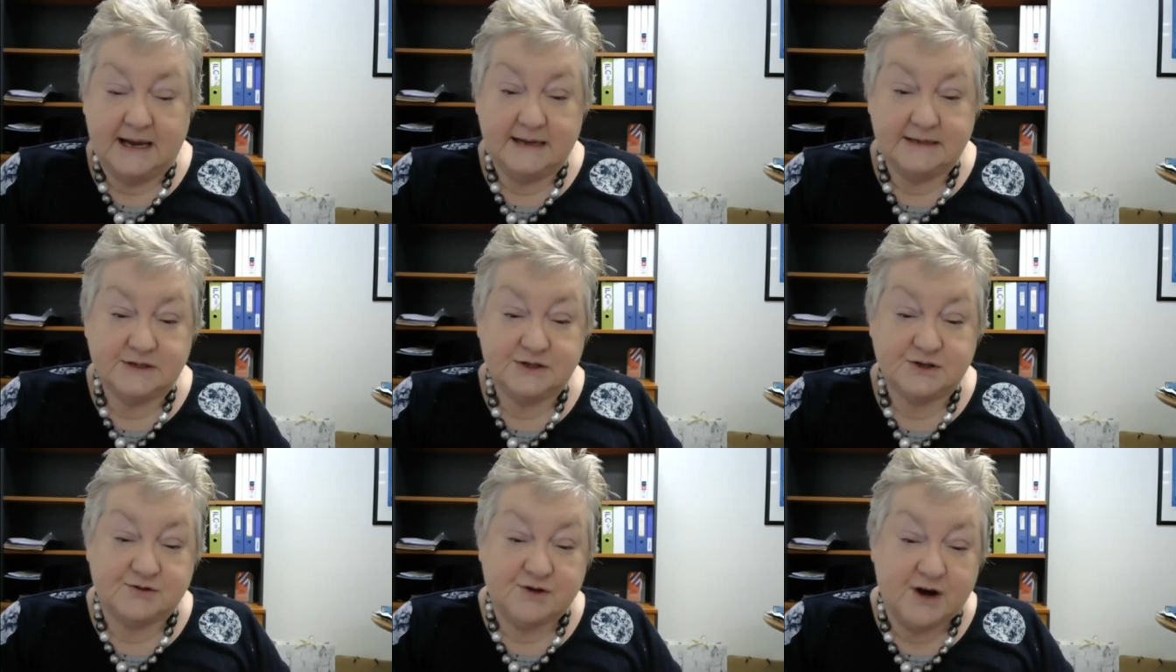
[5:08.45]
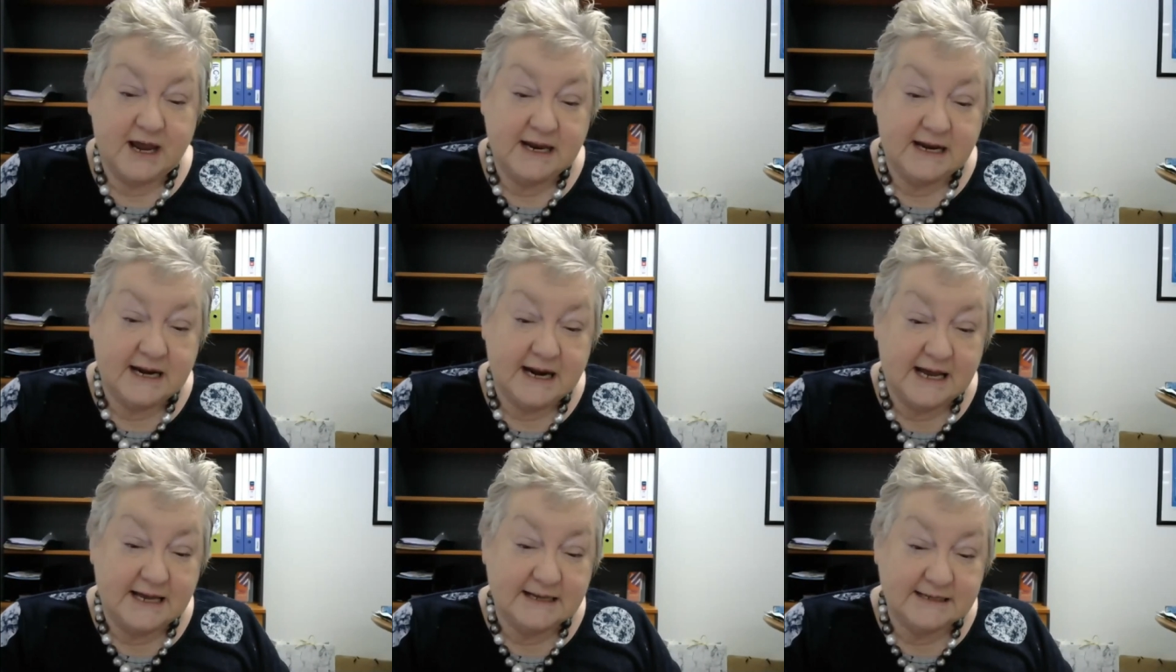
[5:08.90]

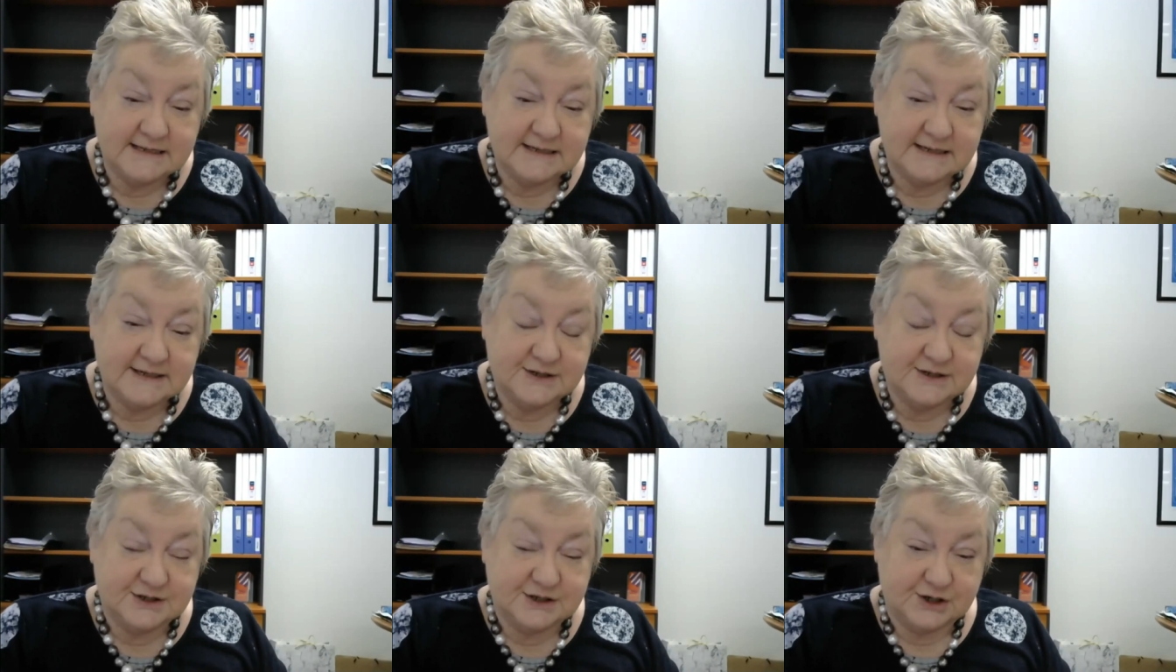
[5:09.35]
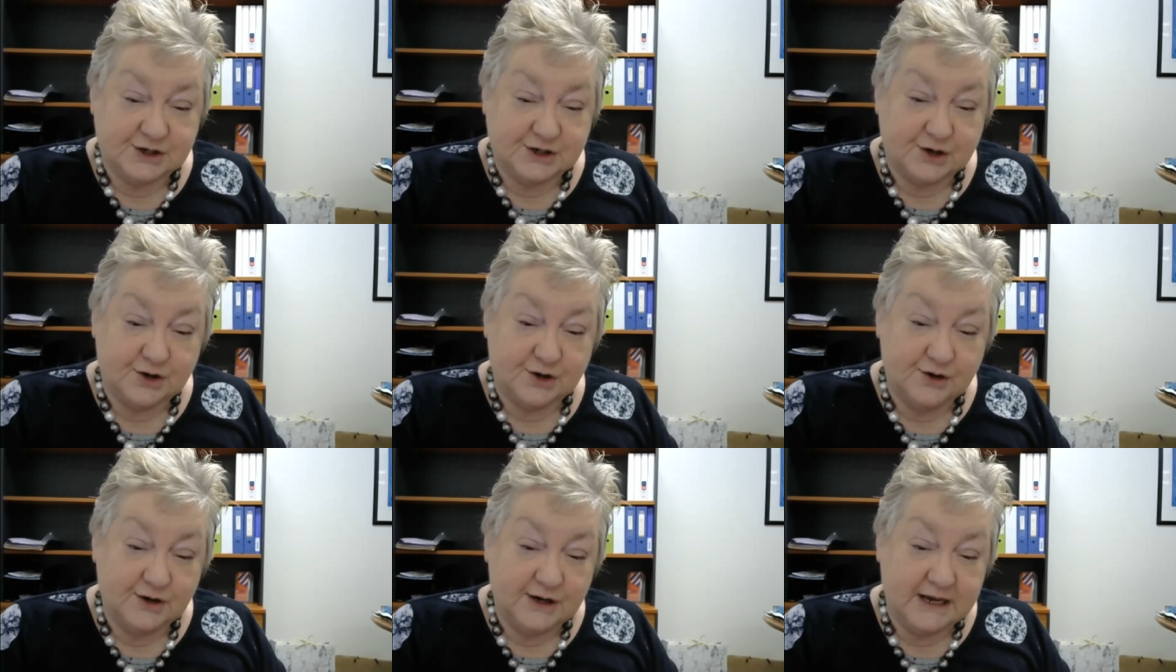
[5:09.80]
straight answers to
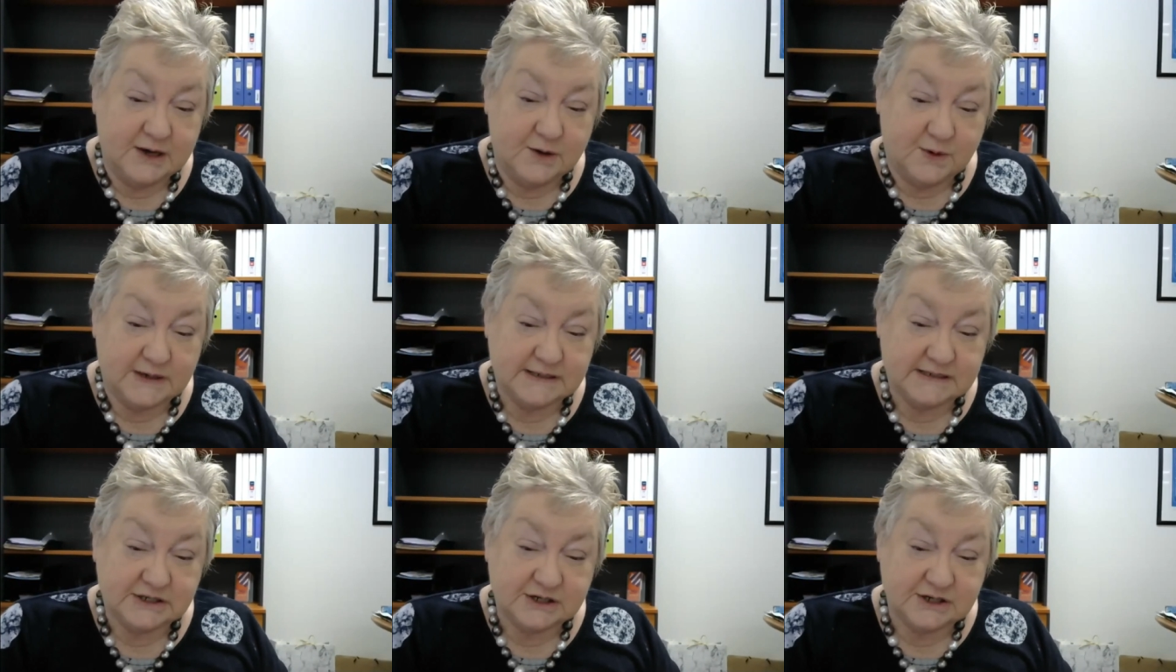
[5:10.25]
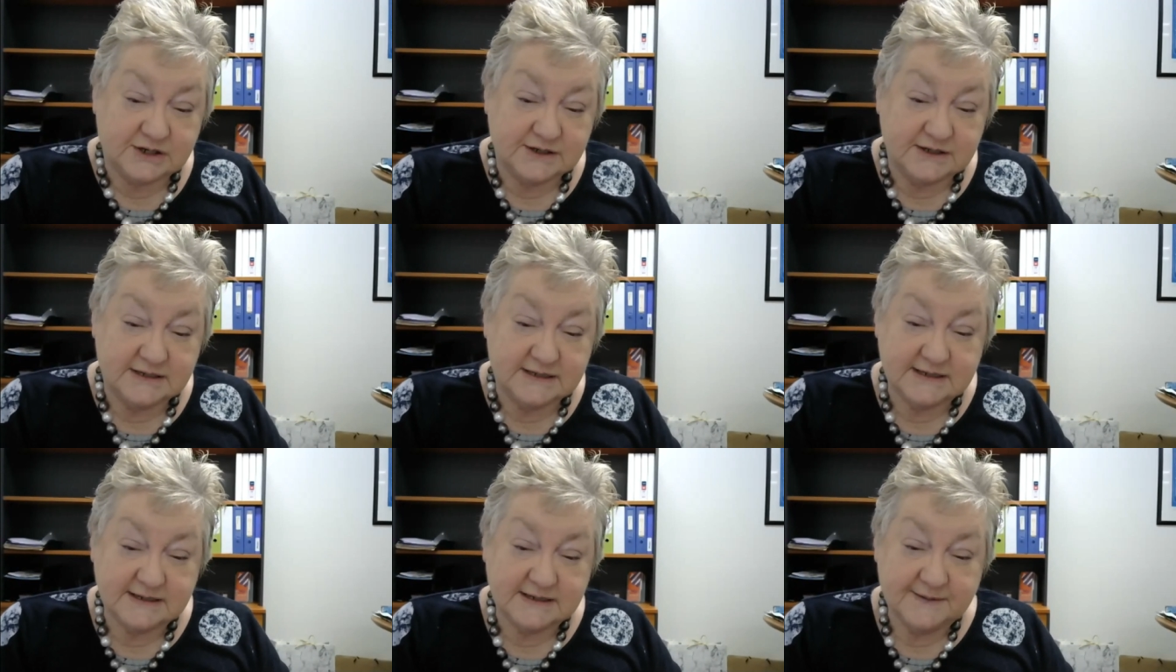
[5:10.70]
curly
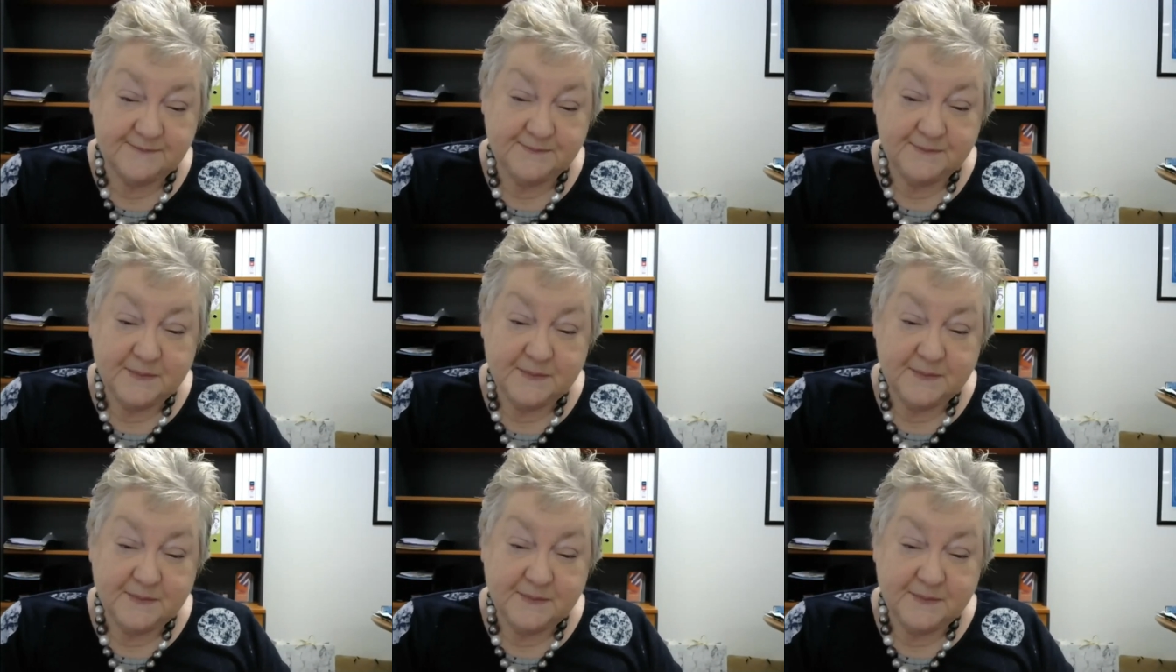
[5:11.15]
questions.